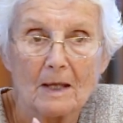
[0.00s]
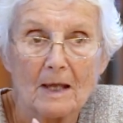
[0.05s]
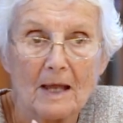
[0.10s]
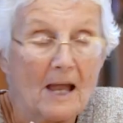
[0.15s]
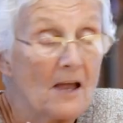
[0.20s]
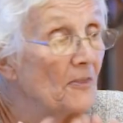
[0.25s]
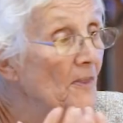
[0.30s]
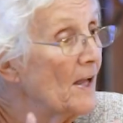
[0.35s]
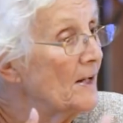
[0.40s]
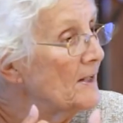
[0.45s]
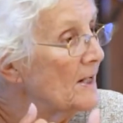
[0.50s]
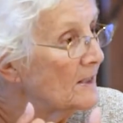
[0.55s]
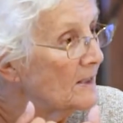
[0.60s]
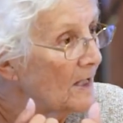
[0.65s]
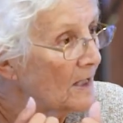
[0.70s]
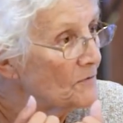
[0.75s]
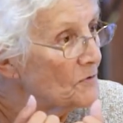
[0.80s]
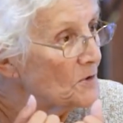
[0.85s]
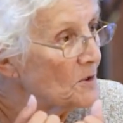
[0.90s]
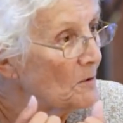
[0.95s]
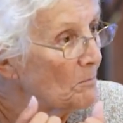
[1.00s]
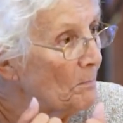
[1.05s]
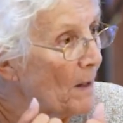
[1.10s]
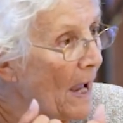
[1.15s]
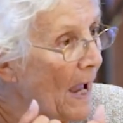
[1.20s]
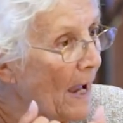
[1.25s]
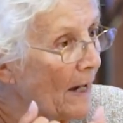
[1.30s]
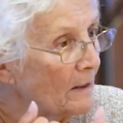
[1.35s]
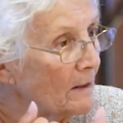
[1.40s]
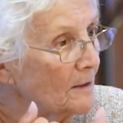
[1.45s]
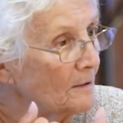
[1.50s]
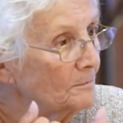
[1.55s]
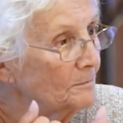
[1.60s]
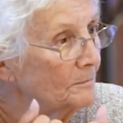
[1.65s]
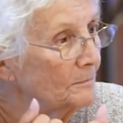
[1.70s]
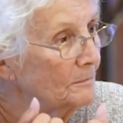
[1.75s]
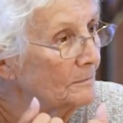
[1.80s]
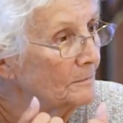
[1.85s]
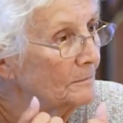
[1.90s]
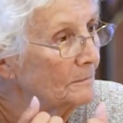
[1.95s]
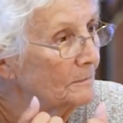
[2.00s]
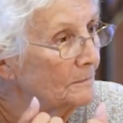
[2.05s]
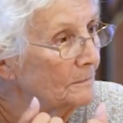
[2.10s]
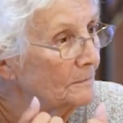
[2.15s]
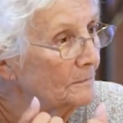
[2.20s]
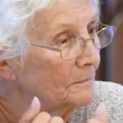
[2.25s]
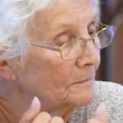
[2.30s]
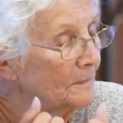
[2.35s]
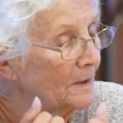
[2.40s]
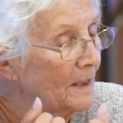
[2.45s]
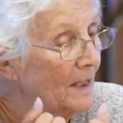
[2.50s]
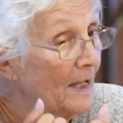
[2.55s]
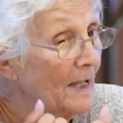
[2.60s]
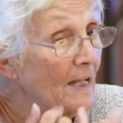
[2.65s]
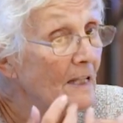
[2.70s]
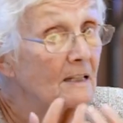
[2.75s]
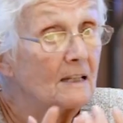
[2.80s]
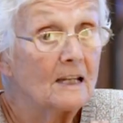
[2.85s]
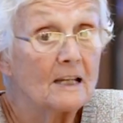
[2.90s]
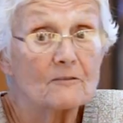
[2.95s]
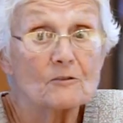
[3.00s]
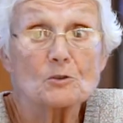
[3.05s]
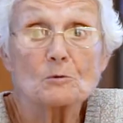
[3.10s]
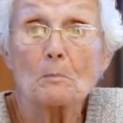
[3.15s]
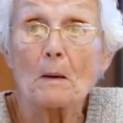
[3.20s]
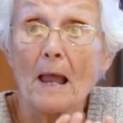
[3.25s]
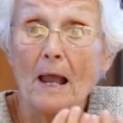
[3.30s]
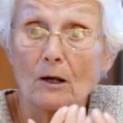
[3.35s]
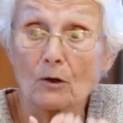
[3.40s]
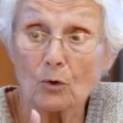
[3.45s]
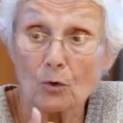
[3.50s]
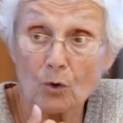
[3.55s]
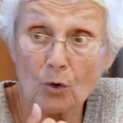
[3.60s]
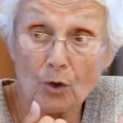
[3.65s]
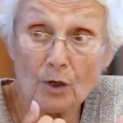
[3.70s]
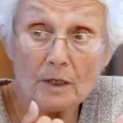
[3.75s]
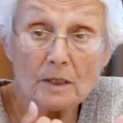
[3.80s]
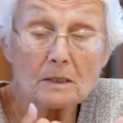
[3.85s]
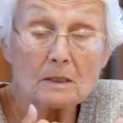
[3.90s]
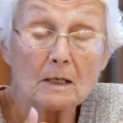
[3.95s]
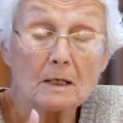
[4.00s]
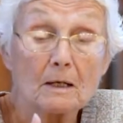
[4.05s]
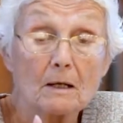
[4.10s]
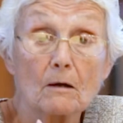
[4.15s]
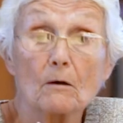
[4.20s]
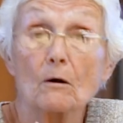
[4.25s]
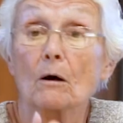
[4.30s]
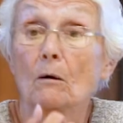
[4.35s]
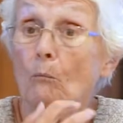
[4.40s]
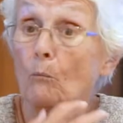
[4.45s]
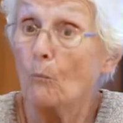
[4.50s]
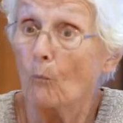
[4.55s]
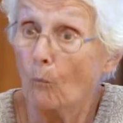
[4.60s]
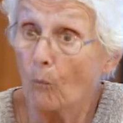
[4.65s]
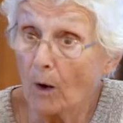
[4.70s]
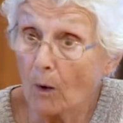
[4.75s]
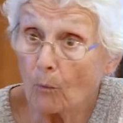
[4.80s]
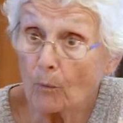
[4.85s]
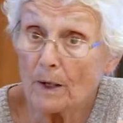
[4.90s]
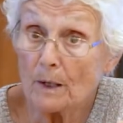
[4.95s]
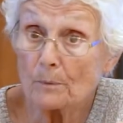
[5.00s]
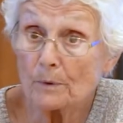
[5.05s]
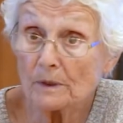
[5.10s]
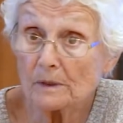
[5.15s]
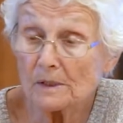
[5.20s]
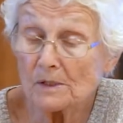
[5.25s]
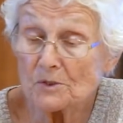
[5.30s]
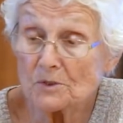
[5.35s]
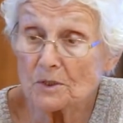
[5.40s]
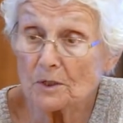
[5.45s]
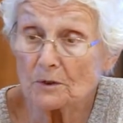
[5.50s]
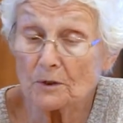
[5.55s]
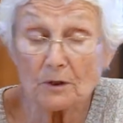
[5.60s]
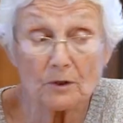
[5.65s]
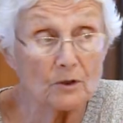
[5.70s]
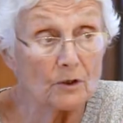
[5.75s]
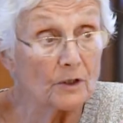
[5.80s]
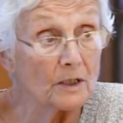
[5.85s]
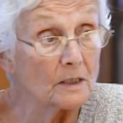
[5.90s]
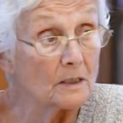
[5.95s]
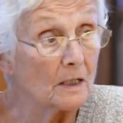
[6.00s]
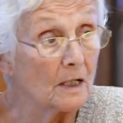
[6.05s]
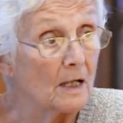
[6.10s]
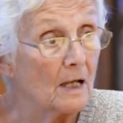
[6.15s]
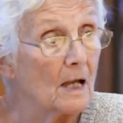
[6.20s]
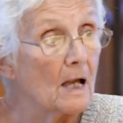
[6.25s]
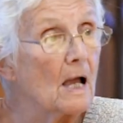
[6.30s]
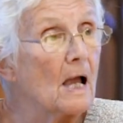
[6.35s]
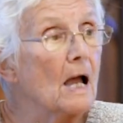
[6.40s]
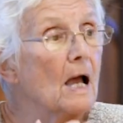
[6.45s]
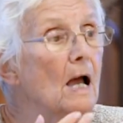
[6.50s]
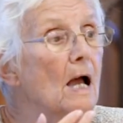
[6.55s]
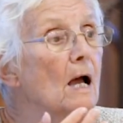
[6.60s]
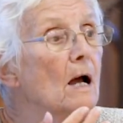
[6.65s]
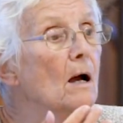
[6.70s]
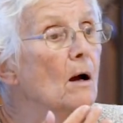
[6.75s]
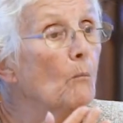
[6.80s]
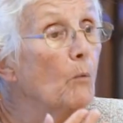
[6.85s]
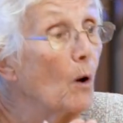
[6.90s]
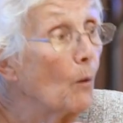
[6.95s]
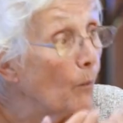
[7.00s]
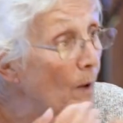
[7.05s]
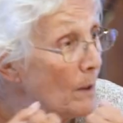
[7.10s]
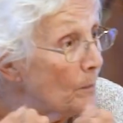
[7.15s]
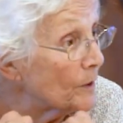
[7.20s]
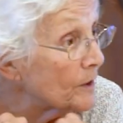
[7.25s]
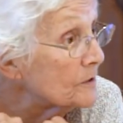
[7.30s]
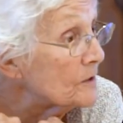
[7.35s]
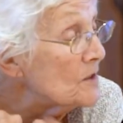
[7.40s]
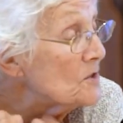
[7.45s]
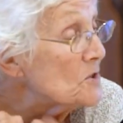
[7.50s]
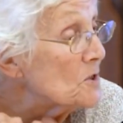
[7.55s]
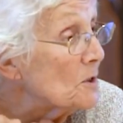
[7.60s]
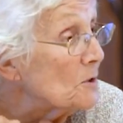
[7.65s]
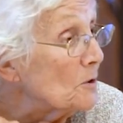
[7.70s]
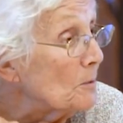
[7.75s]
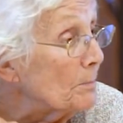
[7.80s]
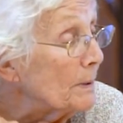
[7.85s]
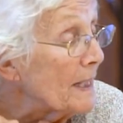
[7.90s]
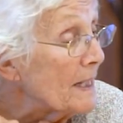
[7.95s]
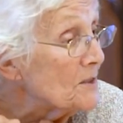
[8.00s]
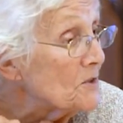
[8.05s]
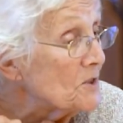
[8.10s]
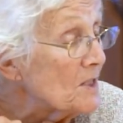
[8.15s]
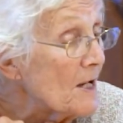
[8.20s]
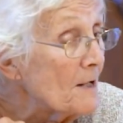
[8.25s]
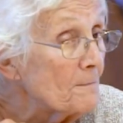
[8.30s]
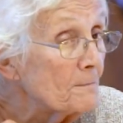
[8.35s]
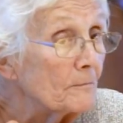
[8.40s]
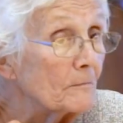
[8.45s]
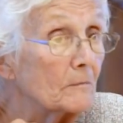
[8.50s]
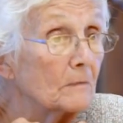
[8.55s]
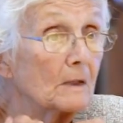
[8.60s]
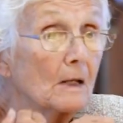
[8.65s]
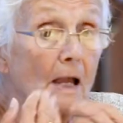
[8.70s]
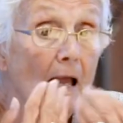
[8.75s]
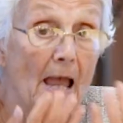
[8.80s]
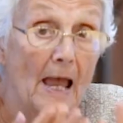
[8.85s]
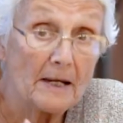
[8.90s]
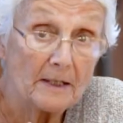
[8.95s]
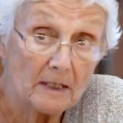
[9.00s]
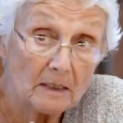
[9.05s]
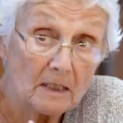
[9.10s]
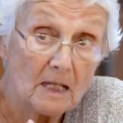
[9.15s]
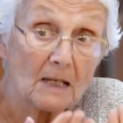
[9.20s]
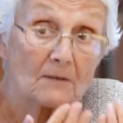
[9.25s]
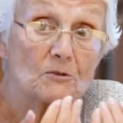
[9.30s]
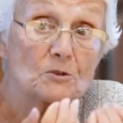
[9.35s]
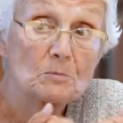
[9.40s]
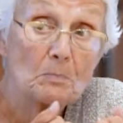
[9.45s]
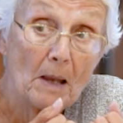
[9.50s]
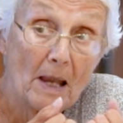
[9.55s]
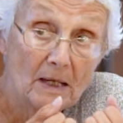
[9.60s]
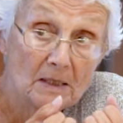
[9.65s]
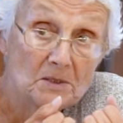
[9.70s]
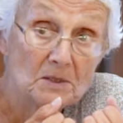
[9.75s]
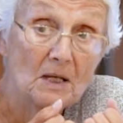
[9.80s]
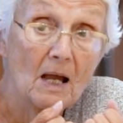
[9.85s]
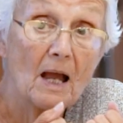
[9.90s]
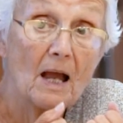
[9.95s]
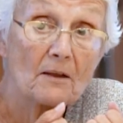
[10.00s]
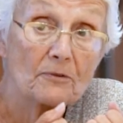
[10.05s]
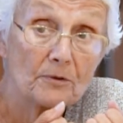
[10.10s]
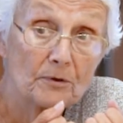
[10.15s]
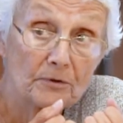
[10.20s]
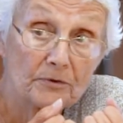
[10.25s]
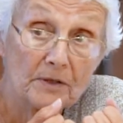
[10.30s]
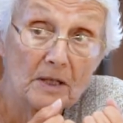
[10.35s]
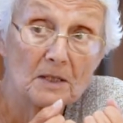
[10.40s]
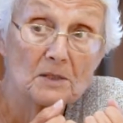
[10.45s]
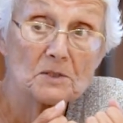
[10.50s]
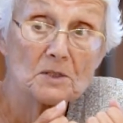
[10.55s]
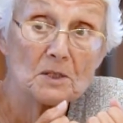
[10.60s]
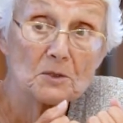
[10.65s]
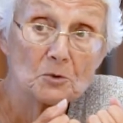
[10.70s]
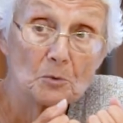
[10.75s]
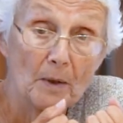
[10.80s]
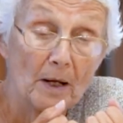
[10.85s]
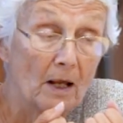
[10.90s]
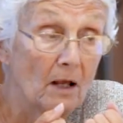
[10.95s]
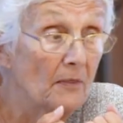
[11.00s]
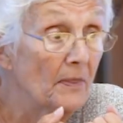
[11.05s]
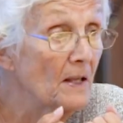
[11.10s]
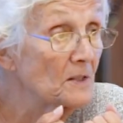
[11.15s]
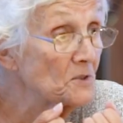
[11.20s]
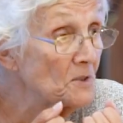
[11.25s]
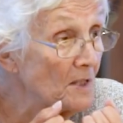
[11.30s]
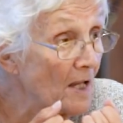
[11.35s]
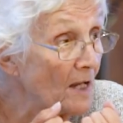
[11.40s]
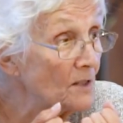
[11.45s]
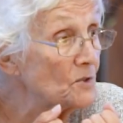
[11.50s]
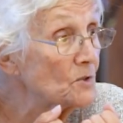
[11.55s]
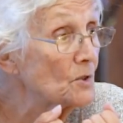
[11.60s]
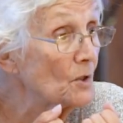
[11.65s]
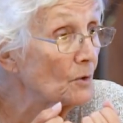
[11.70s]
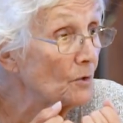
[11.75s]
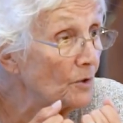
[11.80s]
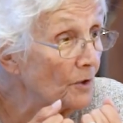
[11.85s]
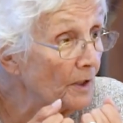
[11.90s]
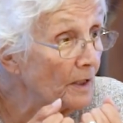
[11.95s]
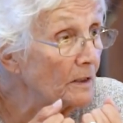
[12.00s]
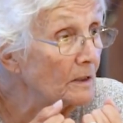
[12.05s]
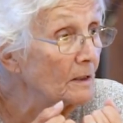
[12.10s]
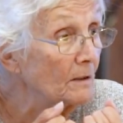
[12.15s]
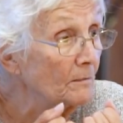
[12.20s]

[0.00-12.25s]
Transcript: and then it gives it back. It gives back good, what we would consider good, what we would consider blessing, and it gives back other things as well that's not so good.